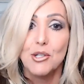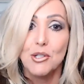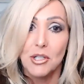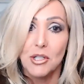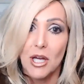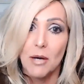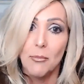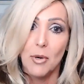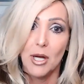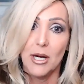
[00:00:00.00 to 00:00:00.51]
to
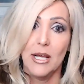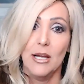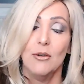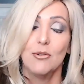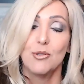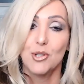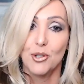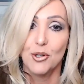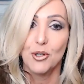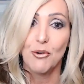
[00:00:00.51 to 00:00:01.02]
come on
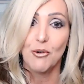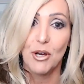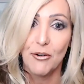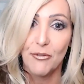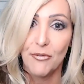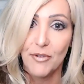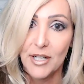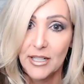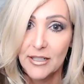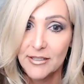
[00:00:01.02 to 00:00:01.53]
out to the greater
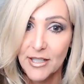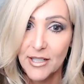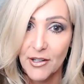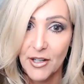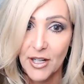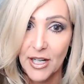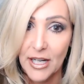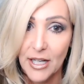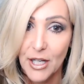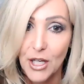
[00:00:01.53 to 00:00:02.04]
Phoenix
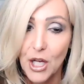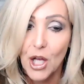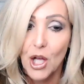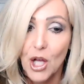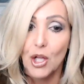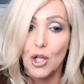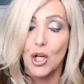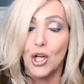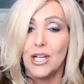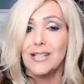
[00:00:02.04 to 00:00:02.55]
area.
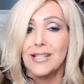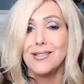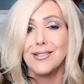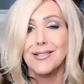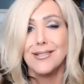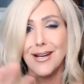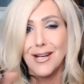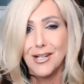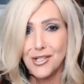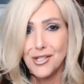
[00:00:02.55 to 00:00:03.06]
Look, it's
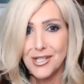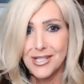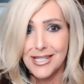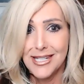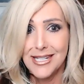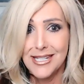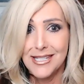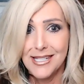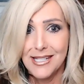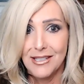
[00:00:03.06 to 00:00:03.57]
not just
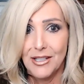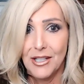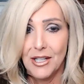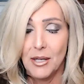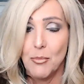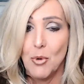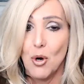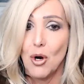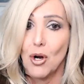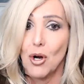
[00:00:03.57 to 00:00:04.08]
Intel
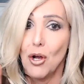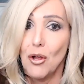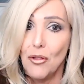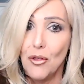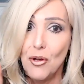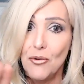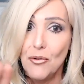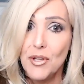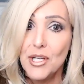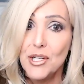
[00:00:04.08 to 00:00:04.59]
anymore,
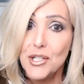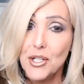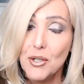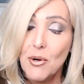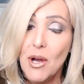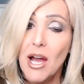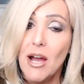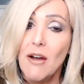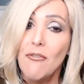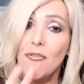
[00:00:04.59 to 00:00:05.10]
although they do
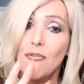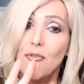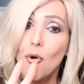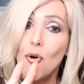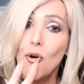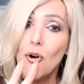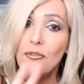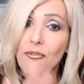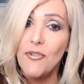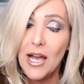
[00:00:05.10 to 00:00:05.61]
have
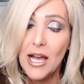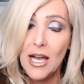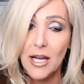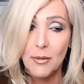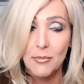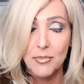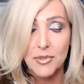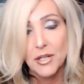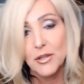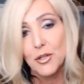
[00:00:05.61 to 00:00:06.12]
four
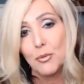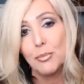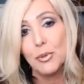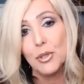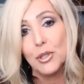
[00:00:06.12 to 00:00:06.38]
fabs and they're